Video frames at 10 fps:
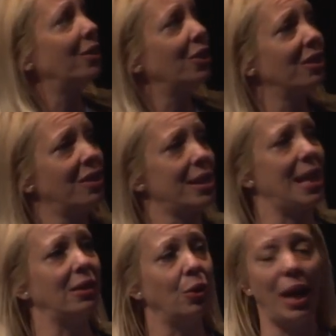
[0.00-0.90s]

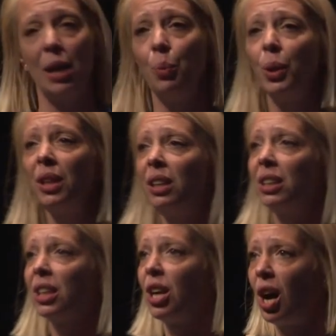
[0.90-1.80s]
understand, okay, what are the
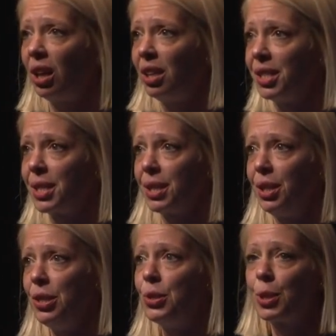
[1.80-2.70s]
colors
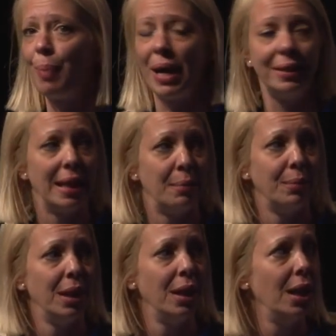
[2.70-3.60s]
used by them?
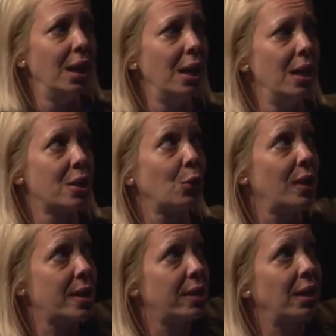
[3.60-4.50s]
So this
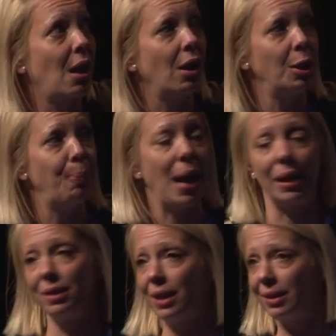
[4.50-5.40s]
is the color
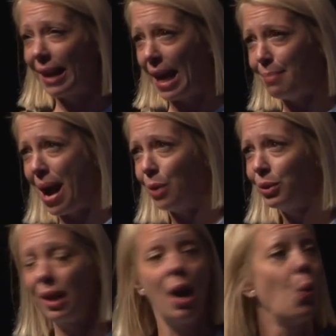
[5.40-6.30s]
palette that came out.
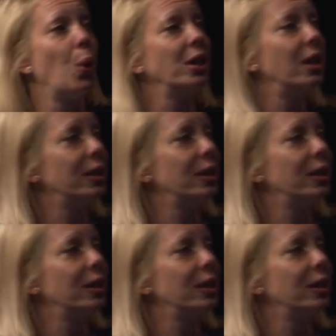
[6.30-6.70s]
What are the